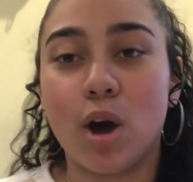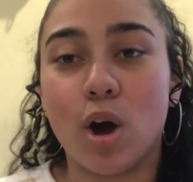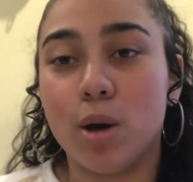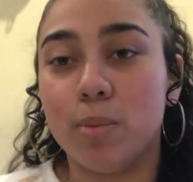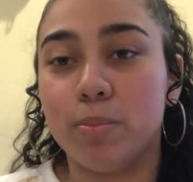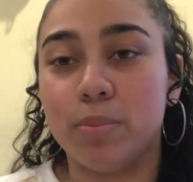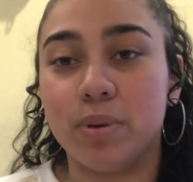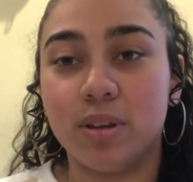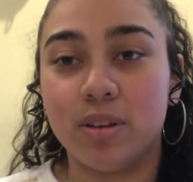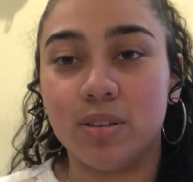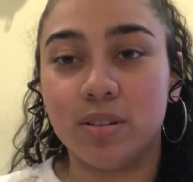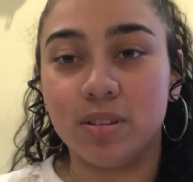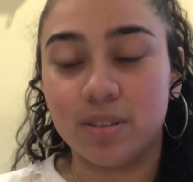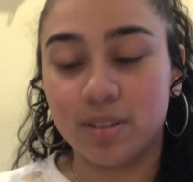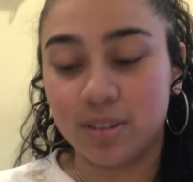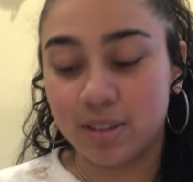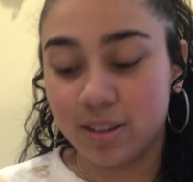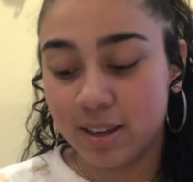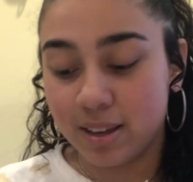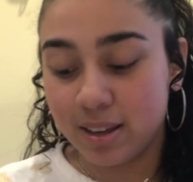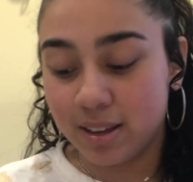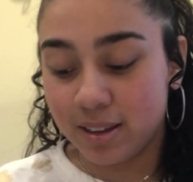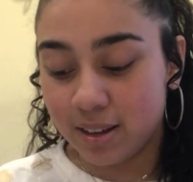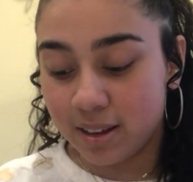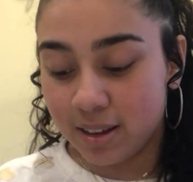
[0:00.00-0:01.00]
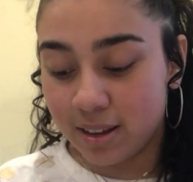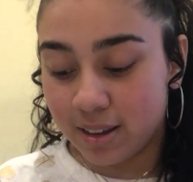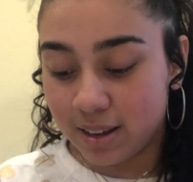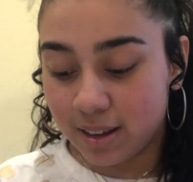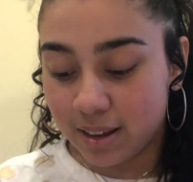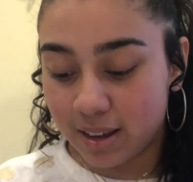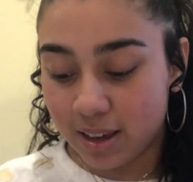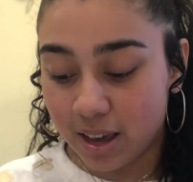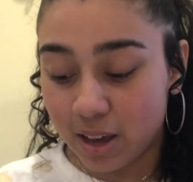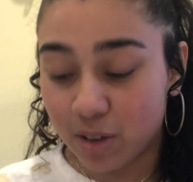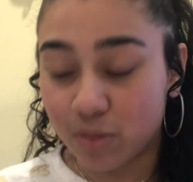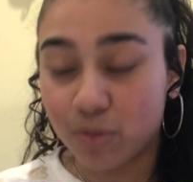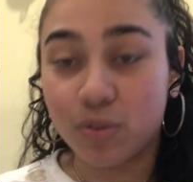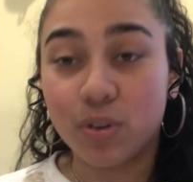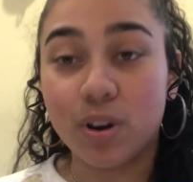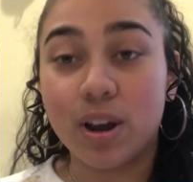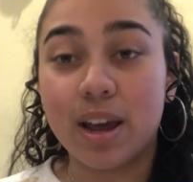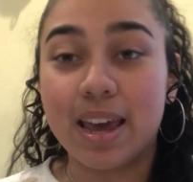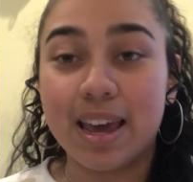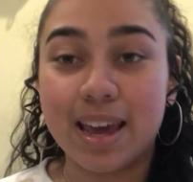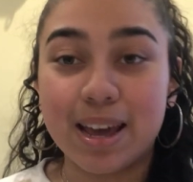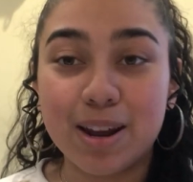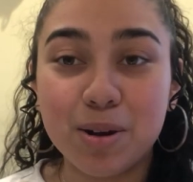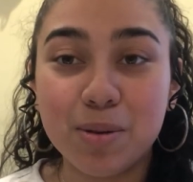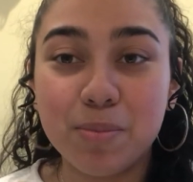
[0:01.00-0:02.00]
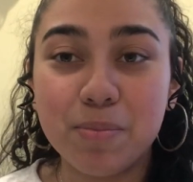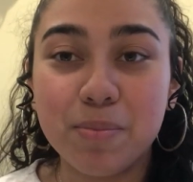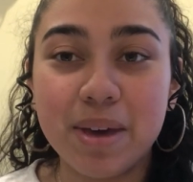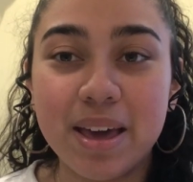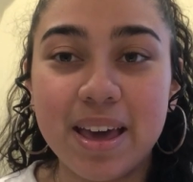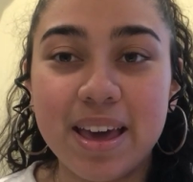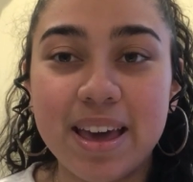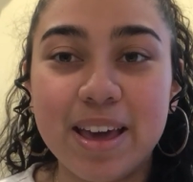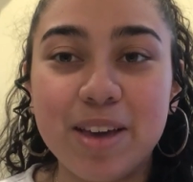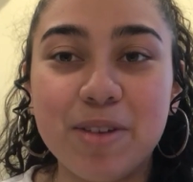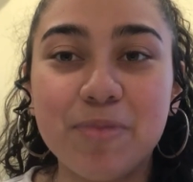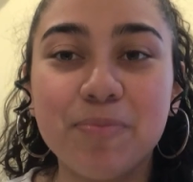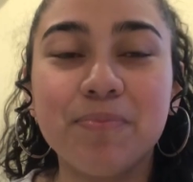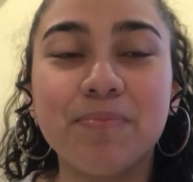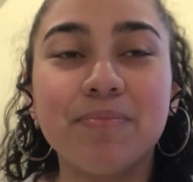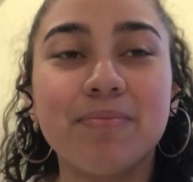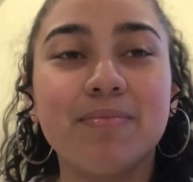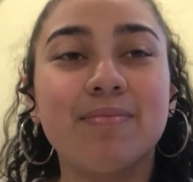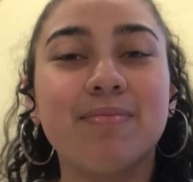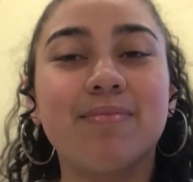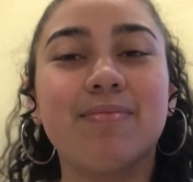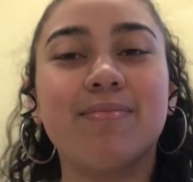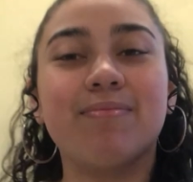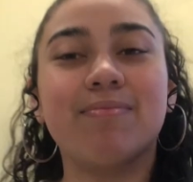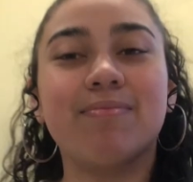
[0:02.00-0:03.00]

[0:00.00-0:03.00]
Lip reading: hobbies. And for anime,